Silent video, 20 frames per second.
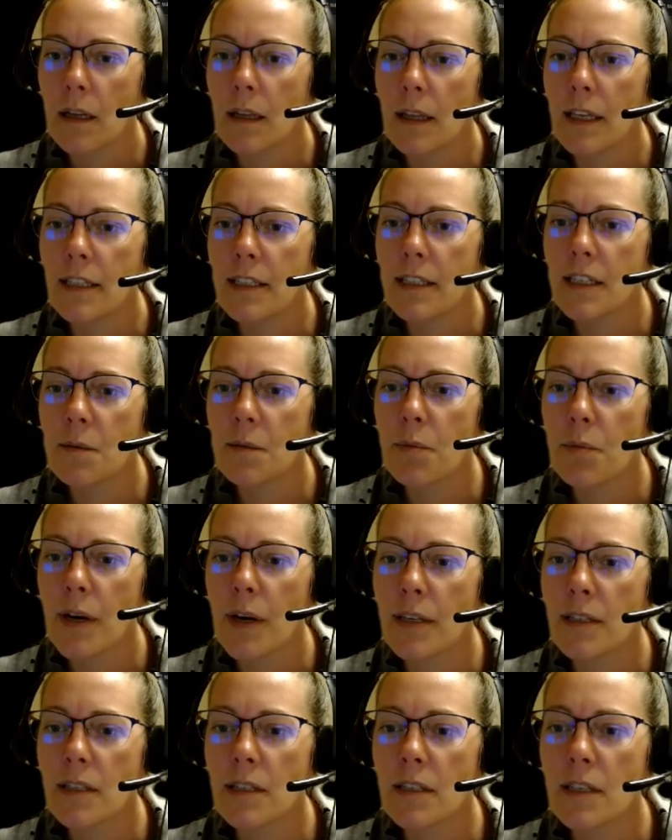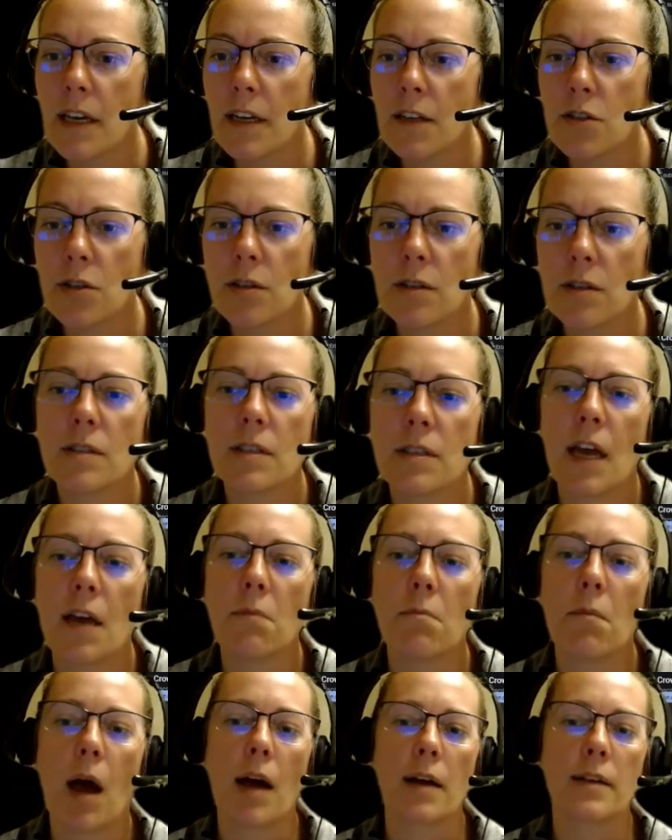Listing presentations
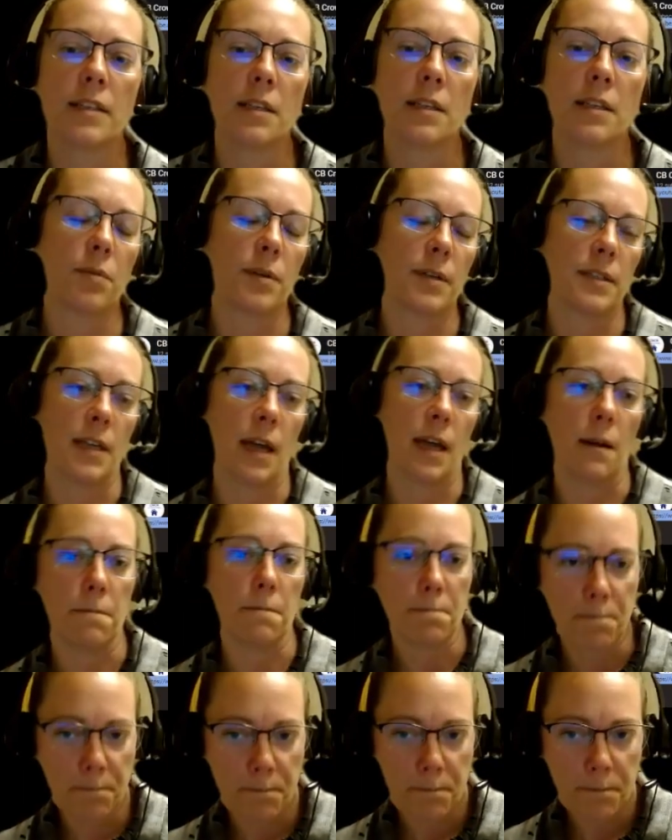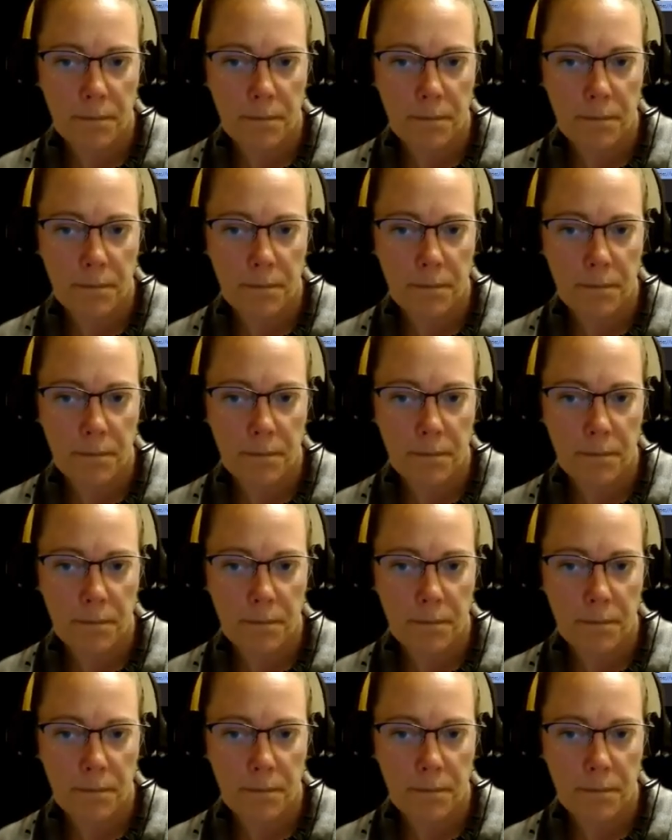and Moxie Present.